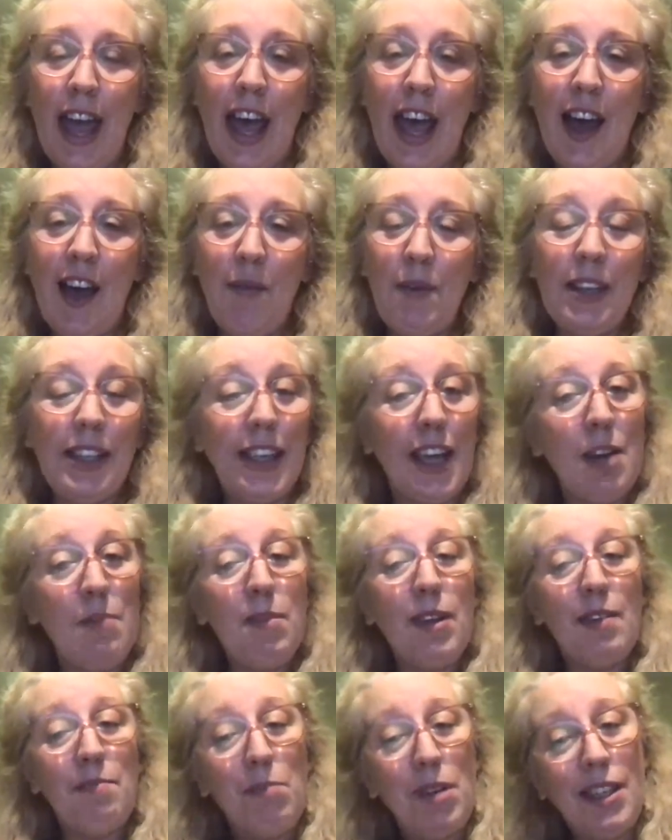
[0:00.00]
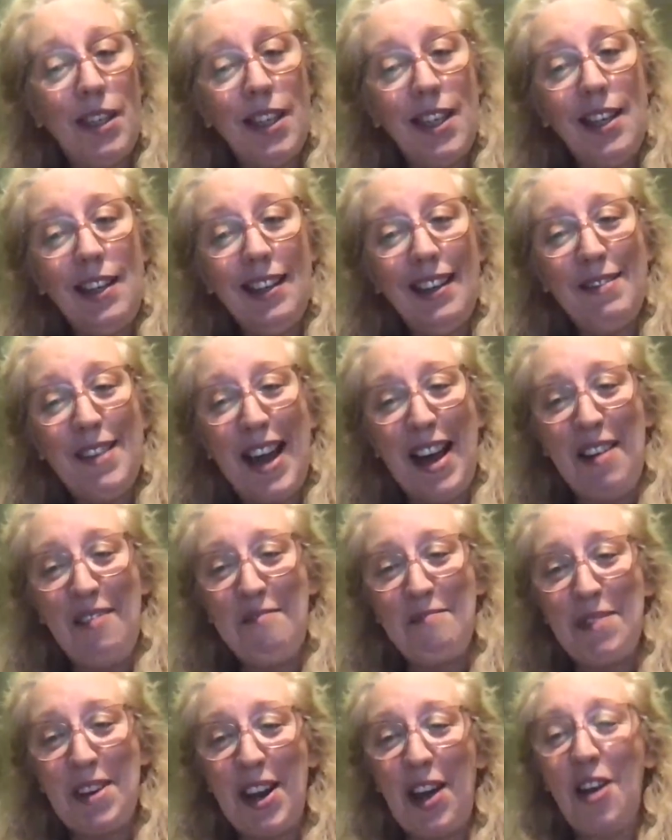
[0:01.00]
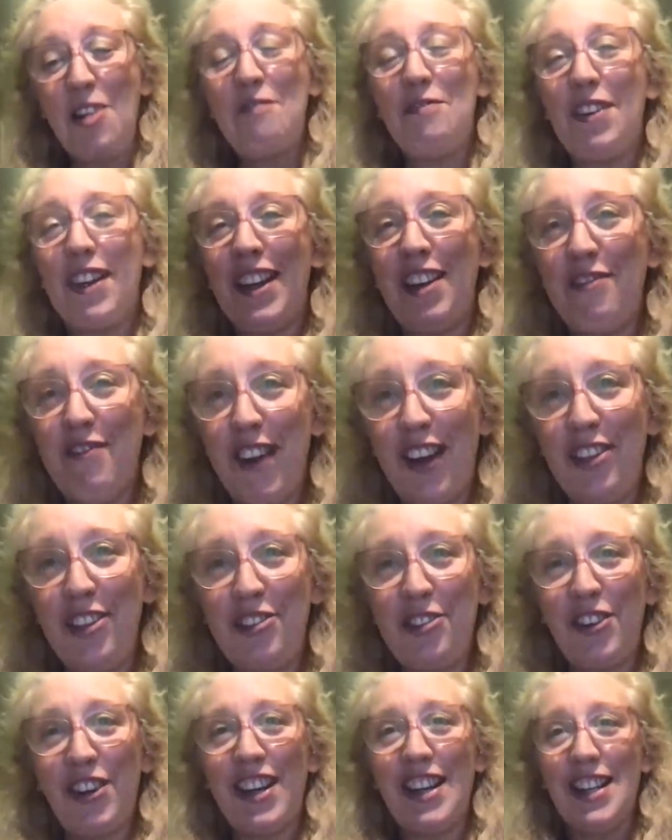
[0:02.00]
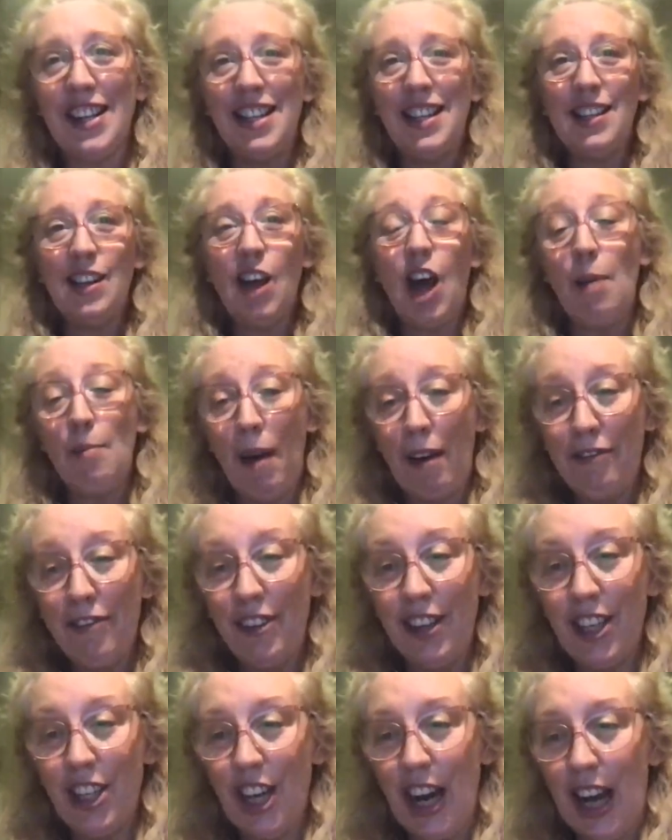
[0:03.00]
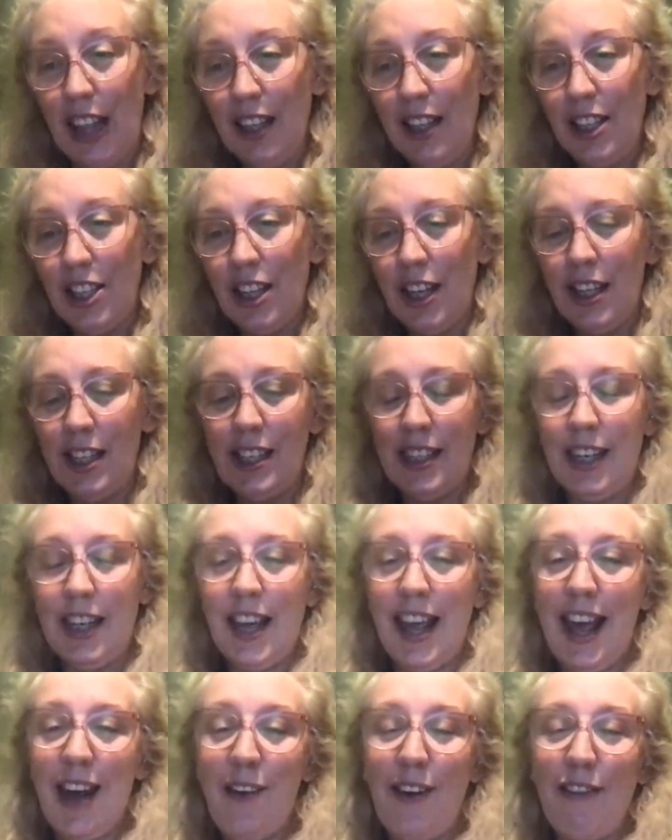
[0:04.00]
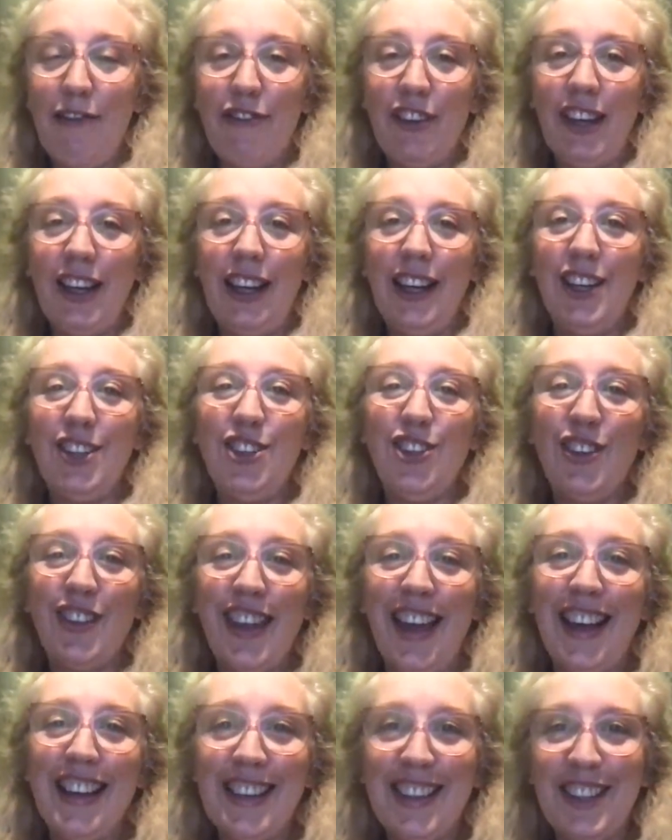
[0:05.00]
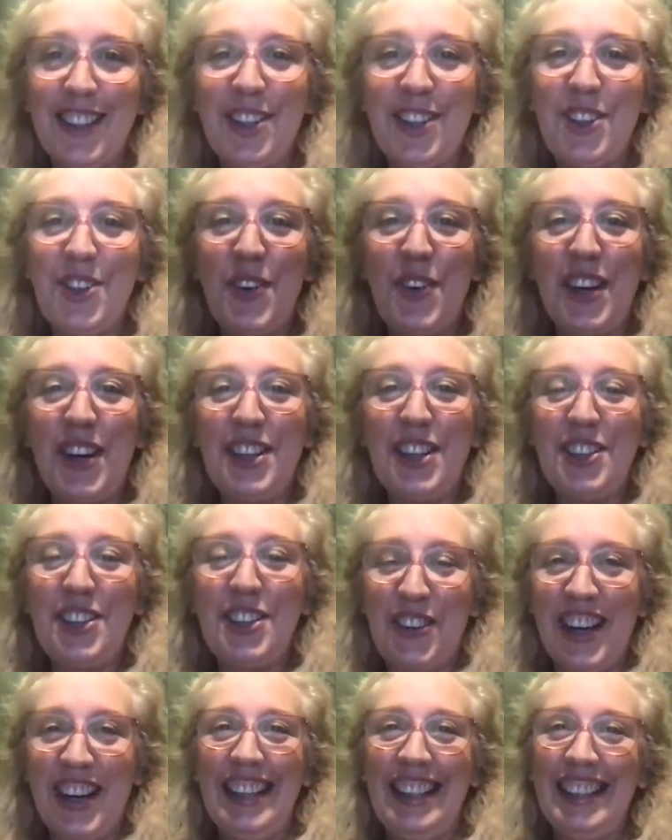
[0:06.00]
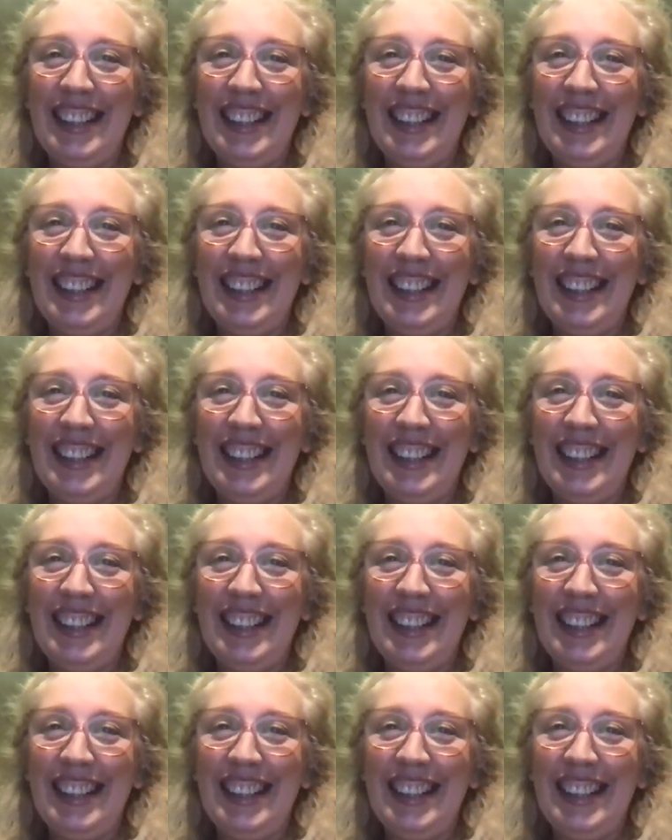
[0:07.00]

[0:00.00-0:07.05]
It's going to be a busy, but hopefully a fun 3 years. I'm up for the challenge. Let's see how I feel in 2023.